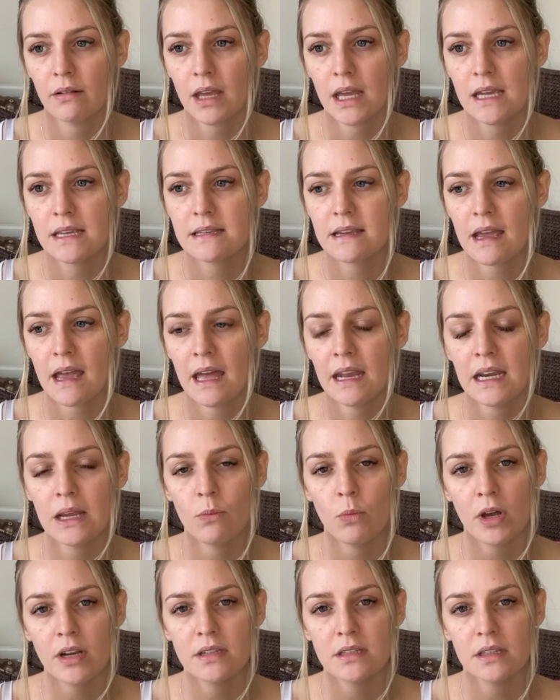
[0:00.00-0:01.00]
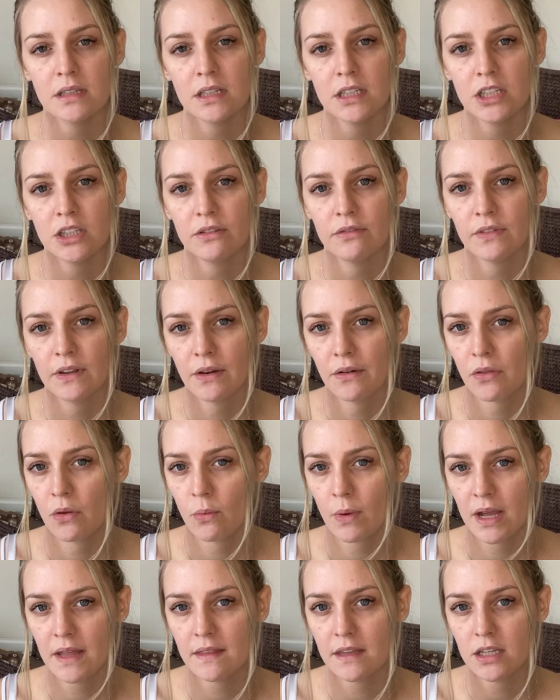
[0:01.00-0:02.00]
is it any wonder that you feel the
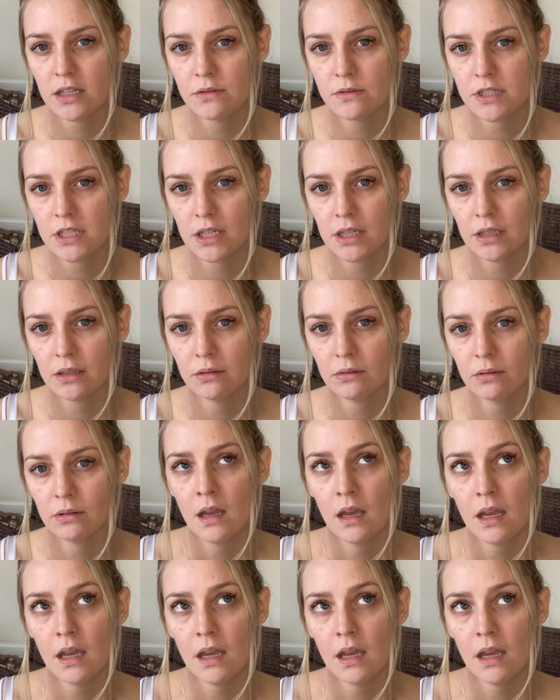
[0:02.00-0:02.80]
way that you do?